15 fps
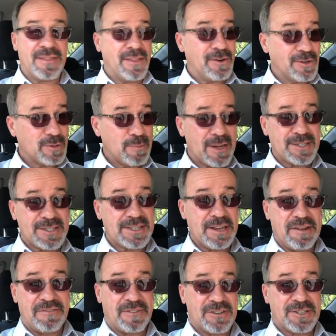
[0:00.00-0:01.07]
There's my
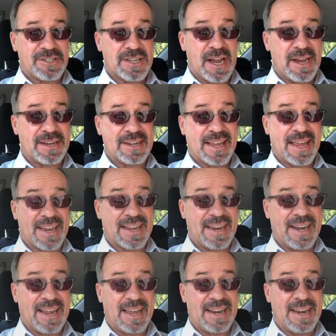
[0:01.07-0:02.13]
selfish side
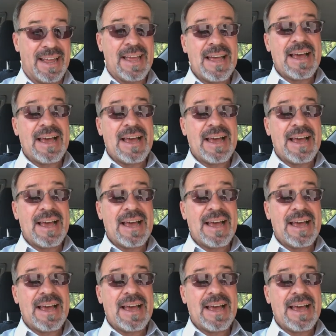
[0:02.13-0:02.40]
kicking in.